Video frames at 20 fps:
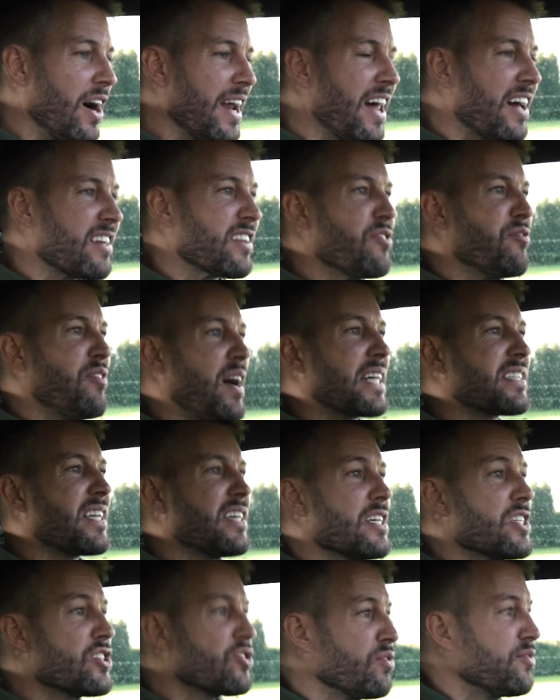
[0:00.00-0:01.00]
I like the fact
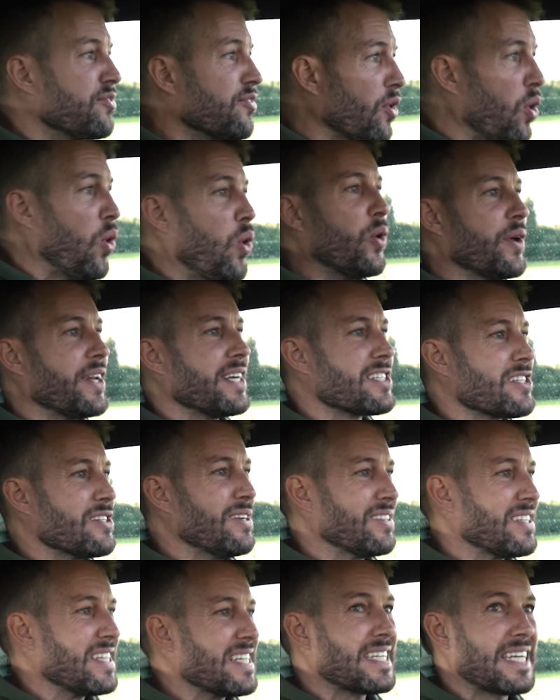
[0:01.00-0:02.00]
that it's flawed. It's
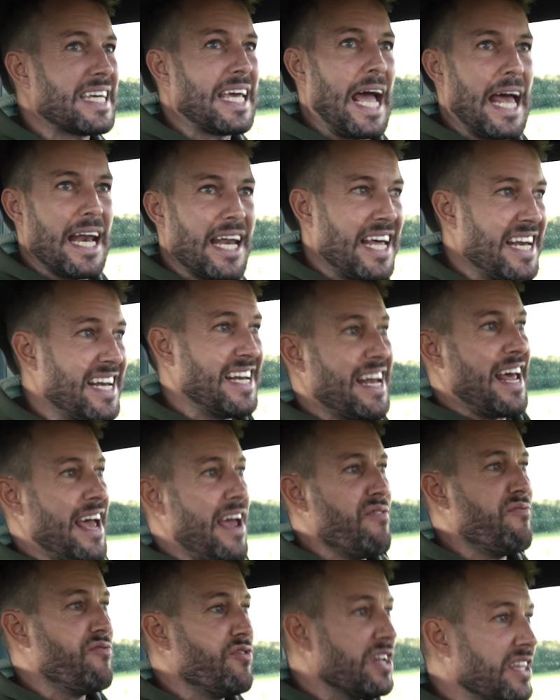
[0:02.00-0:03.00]
not just get in and
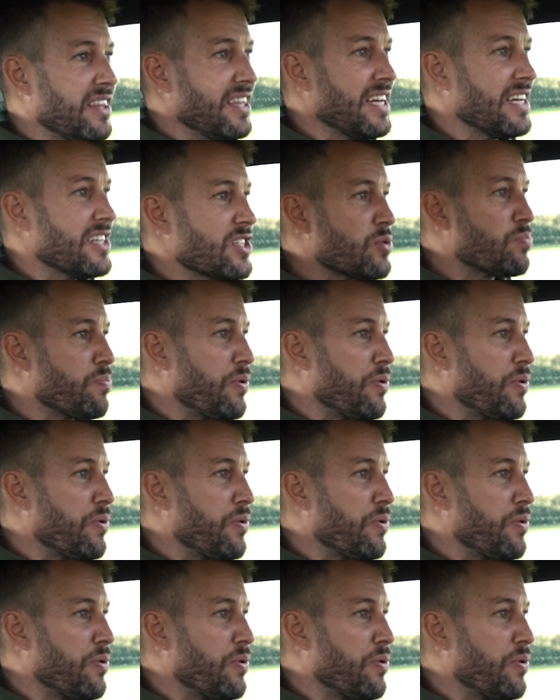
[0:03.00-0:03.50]
everything is